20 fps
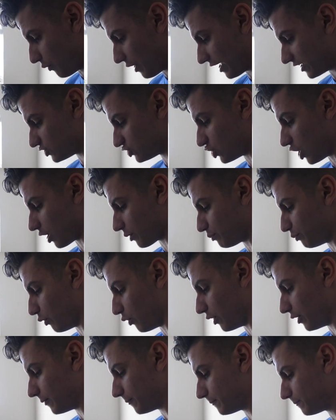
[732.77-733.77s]
09 Shark
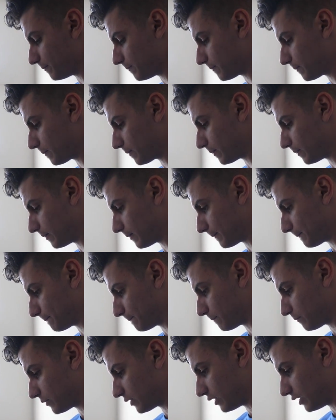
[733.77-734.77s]
Boy.
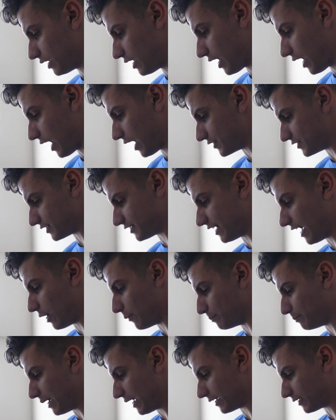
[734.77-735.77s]
his
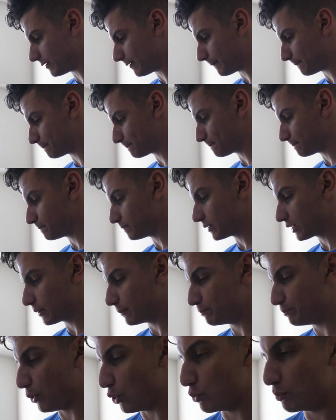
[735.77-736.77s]
account back. bag.
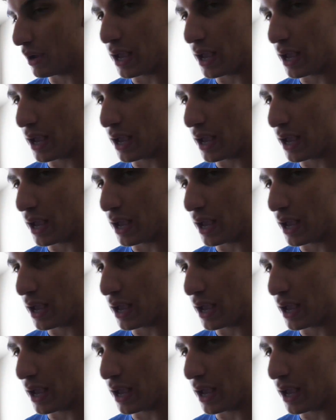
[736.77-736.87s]
Boom,